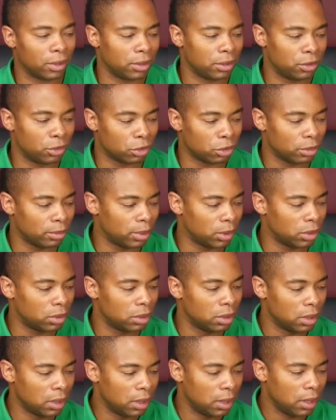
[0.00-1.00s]

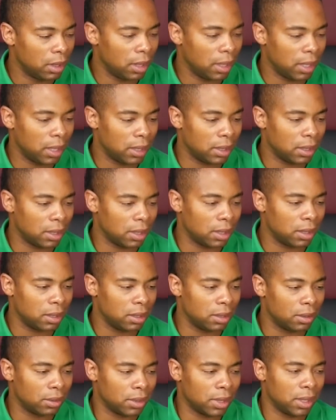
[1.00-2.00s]
durable, and
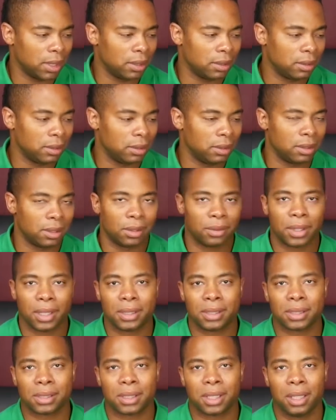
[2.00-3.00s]
you know, they
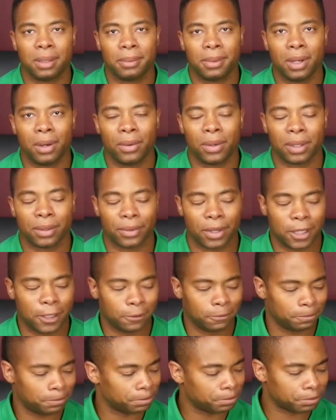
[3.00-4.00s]
just keep going, right?